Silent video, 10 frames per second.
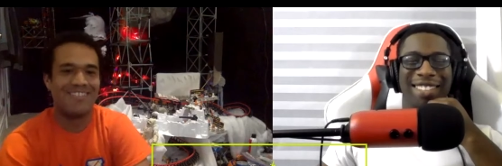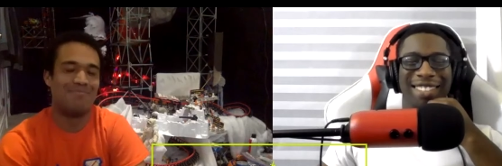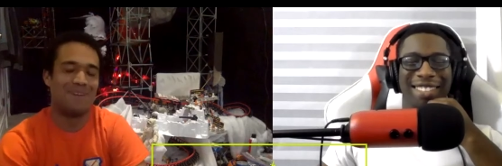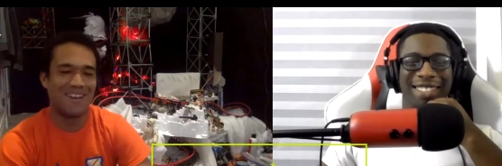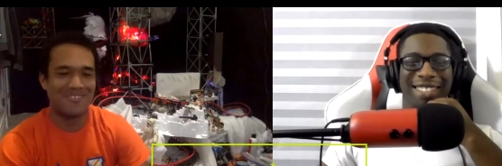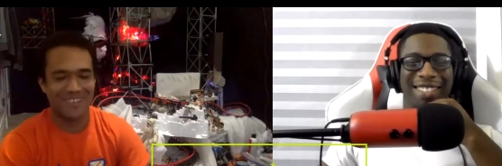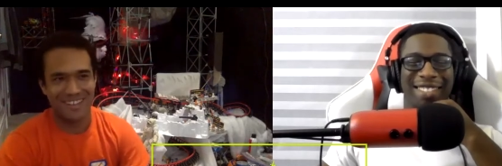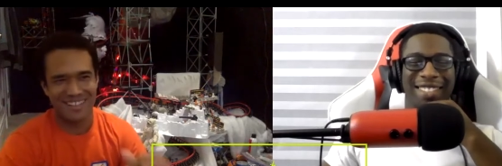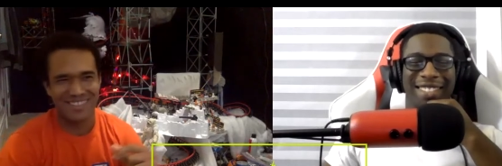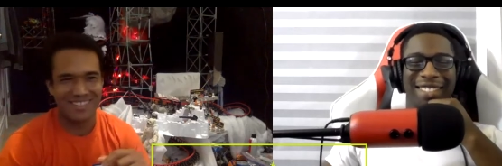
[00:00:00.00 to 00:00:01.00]
Speaker 1: back when
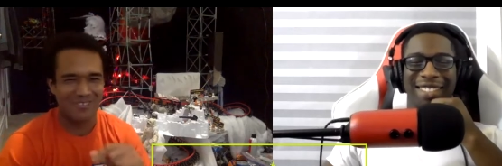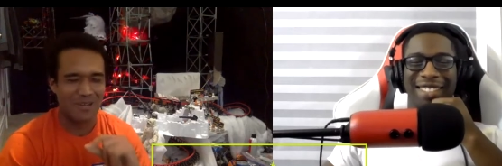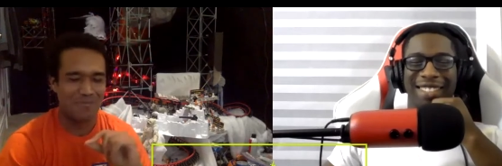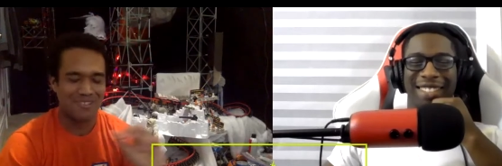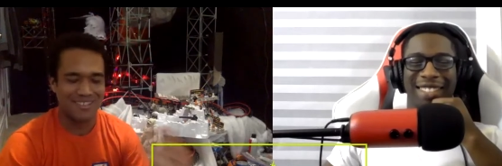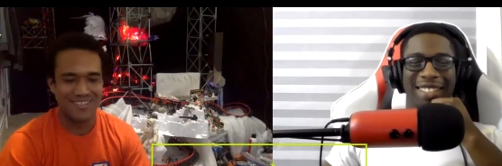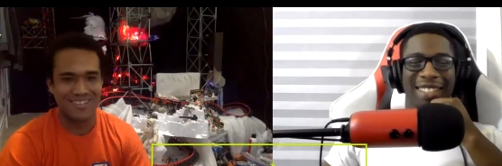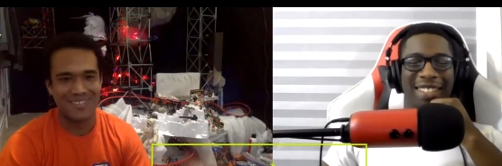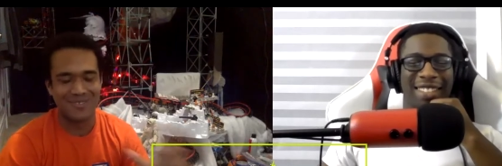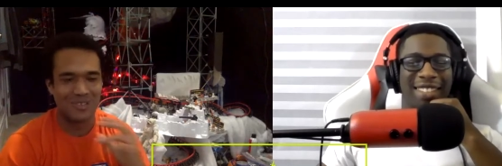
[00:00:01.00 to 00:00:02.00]
I think Robin and Elissa
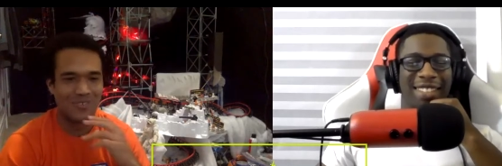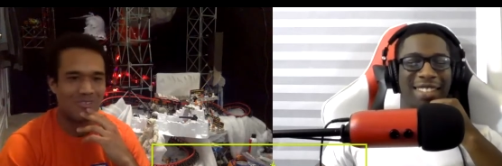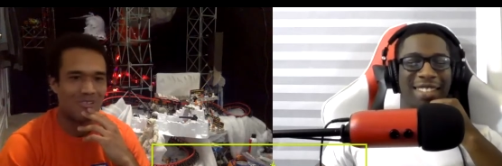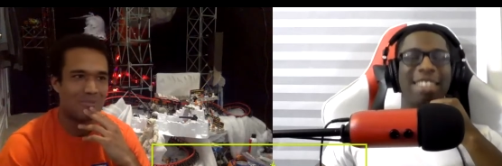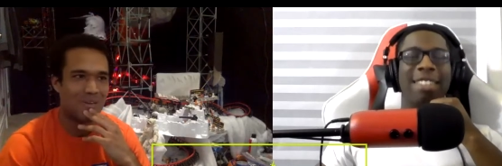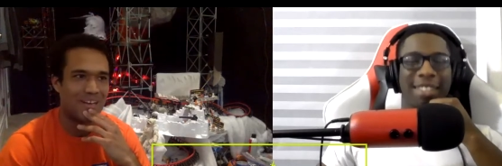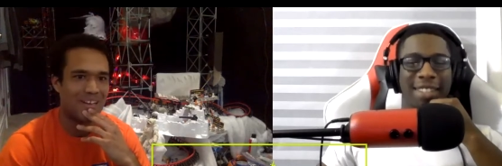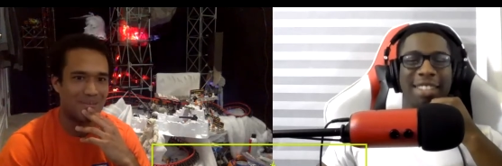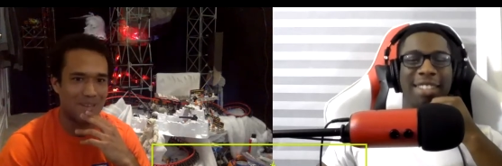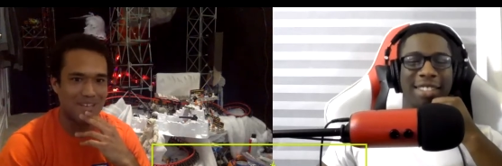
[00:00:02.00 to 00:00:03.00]
lived over by
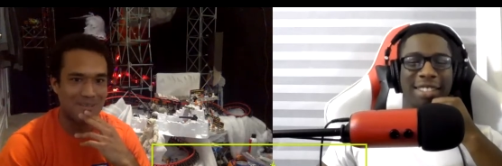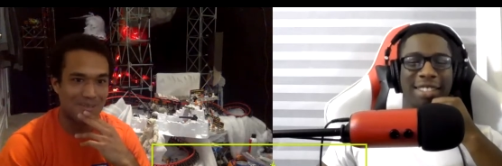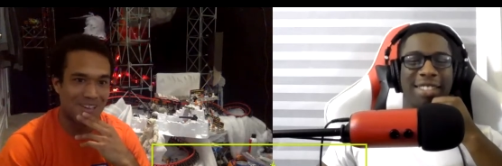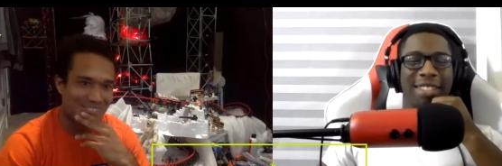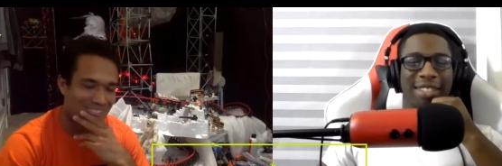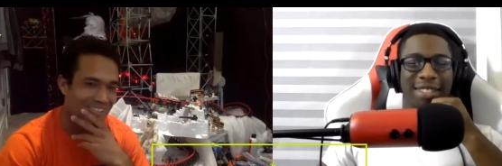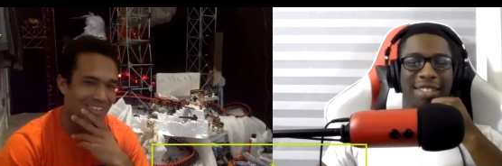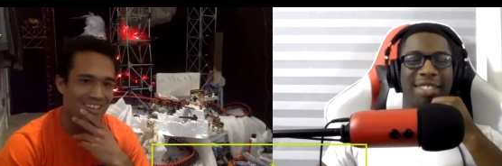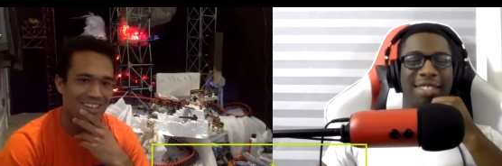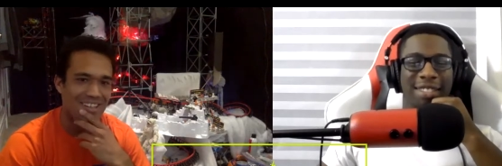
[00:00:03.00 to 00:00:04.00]
Magic yeah. Mountain,
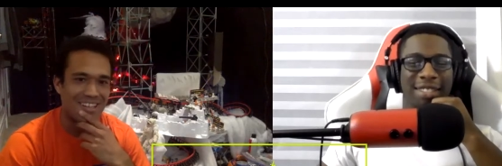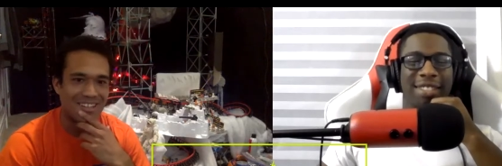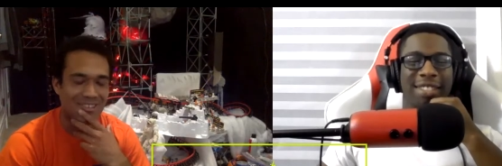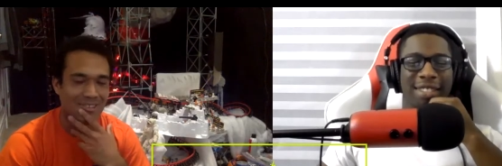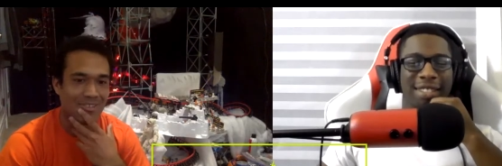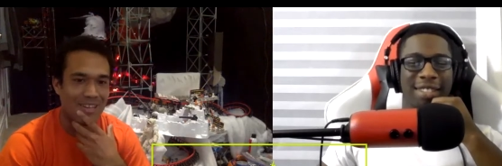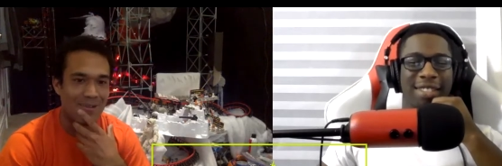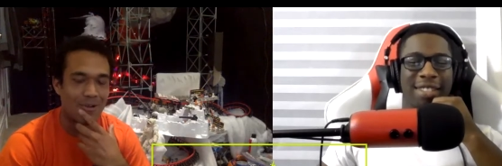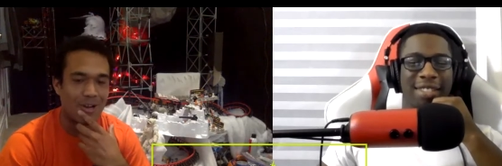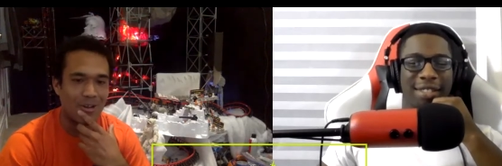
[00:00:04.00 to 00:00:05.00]
and so they were
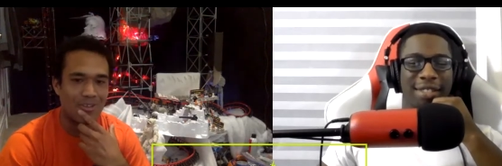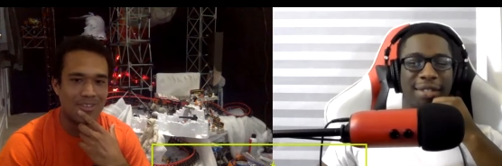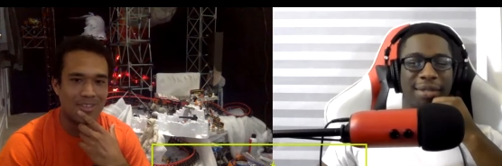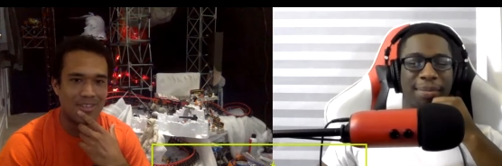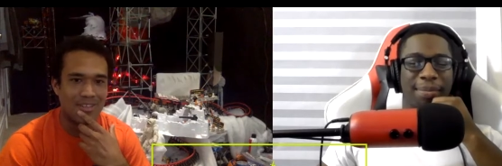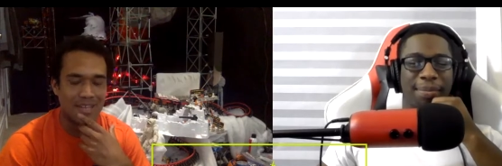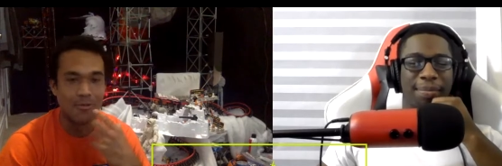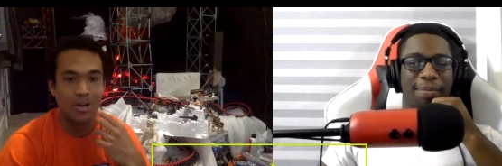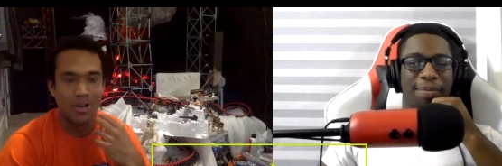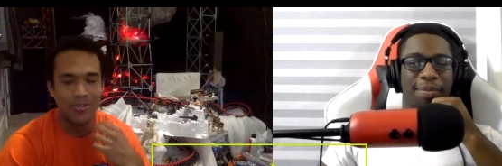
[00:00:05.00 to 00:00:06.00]
hosting they were
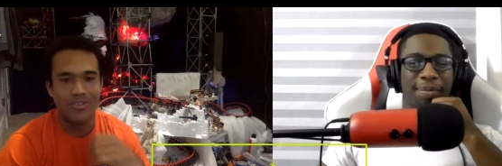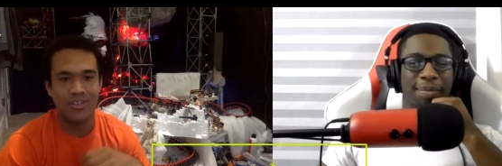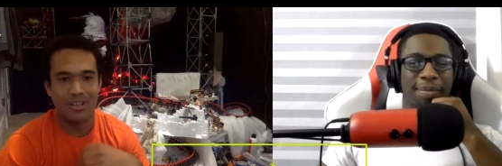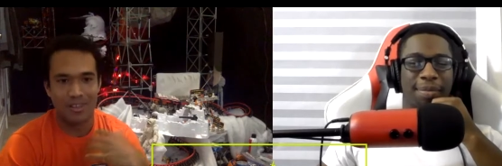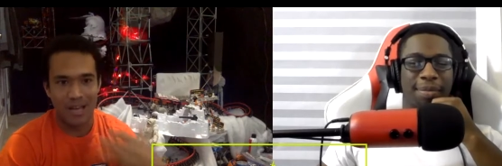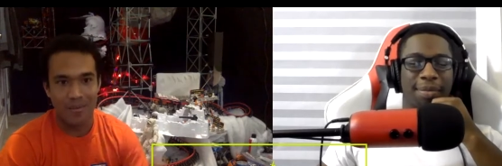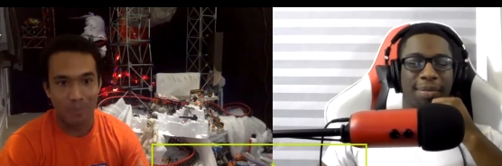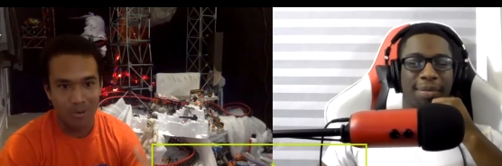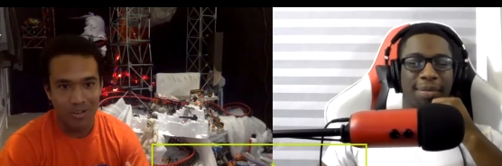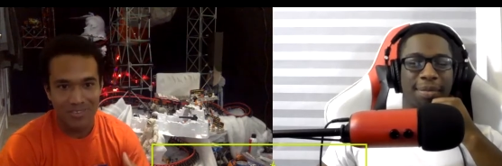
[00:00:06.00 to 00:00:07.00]
hosting a lot
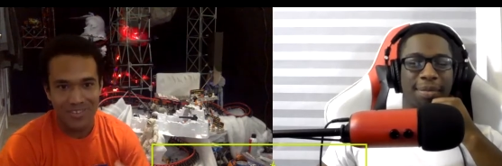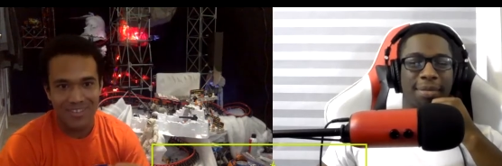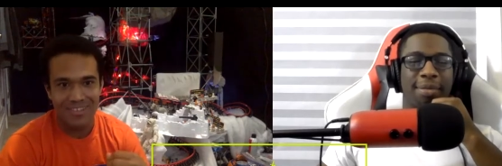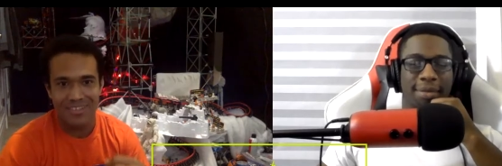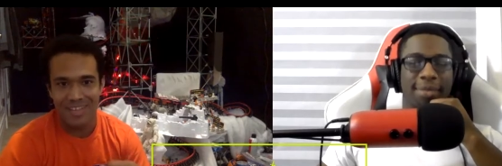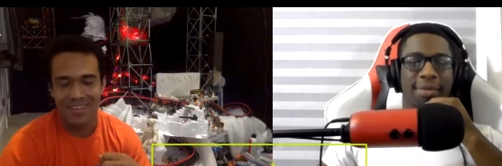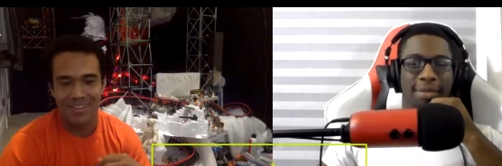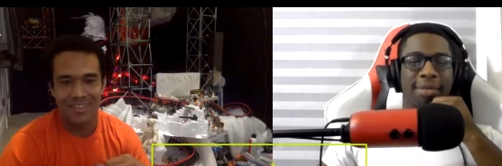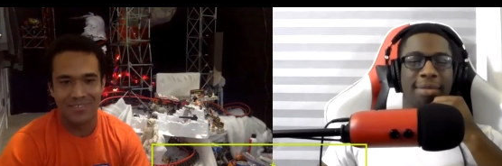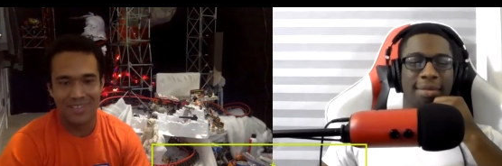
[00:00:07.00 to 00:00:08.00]
more events, and the
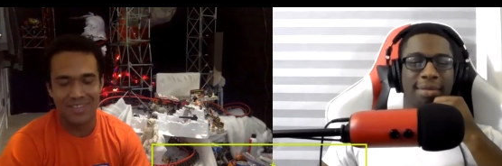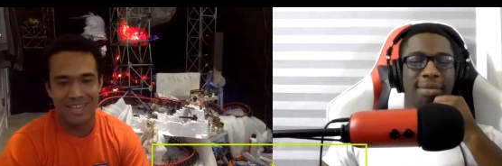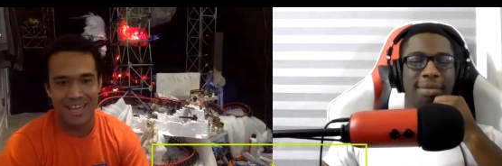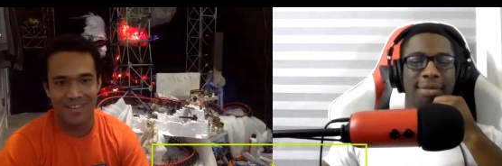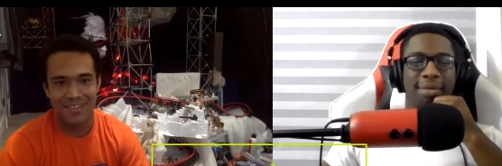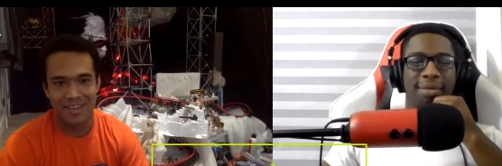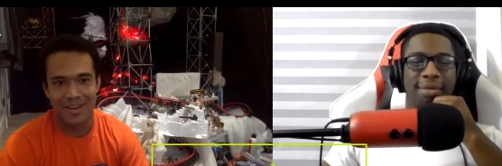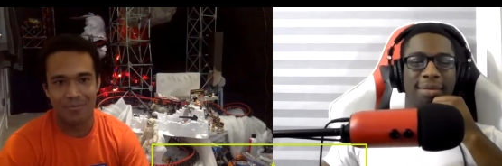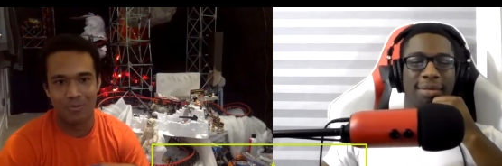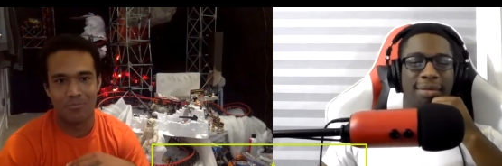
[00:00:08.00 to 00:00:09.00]
mm-hmm. events had a lot
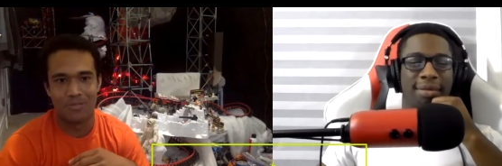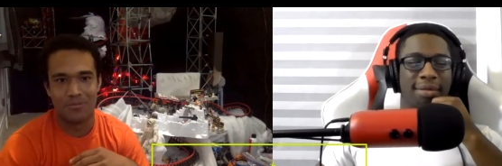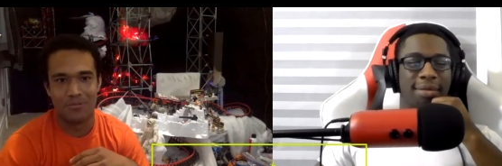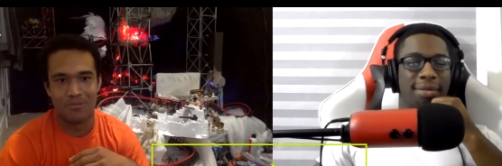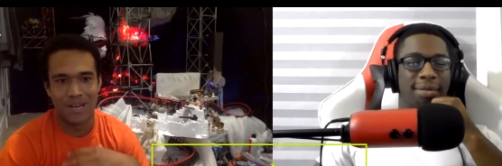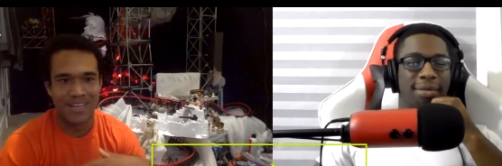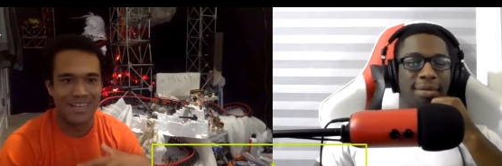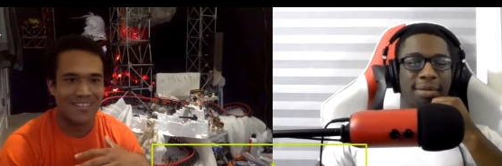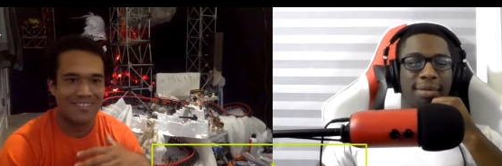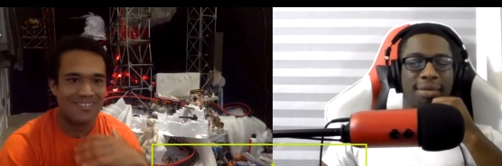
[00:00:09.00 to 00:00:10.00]
more people my age.